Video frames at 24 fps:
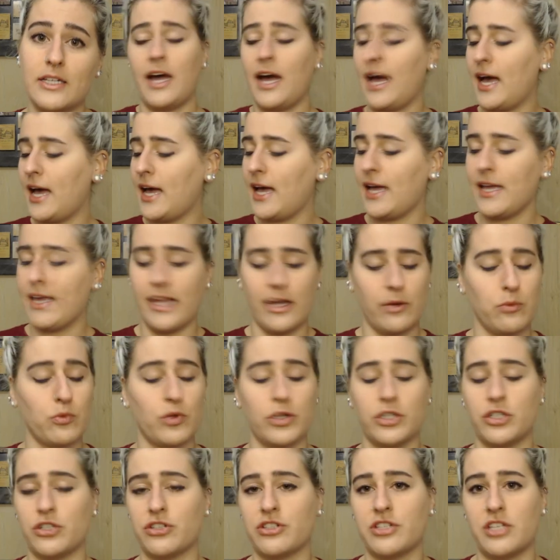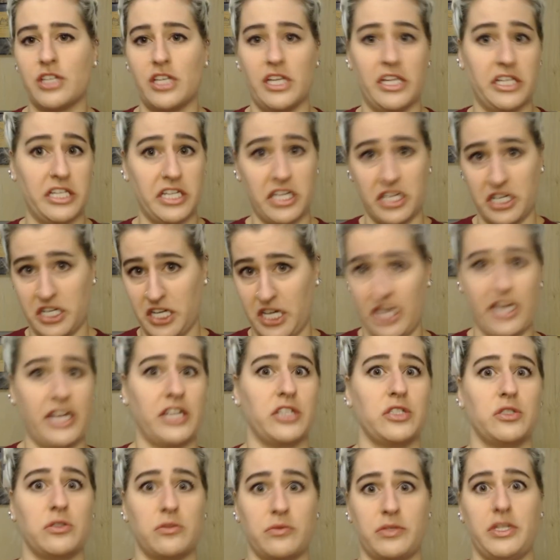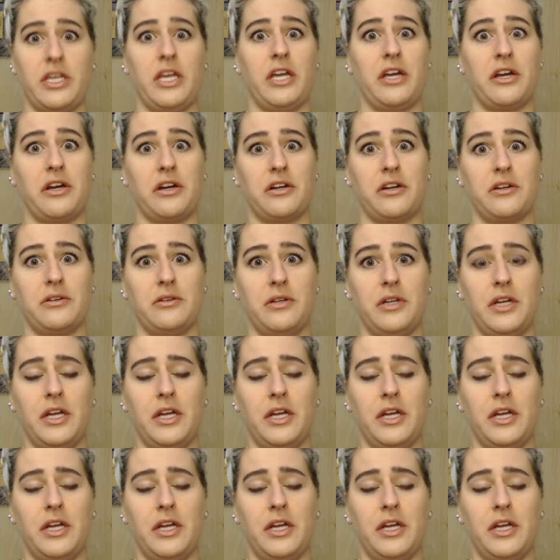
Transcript: I am reducing it, and I don't care.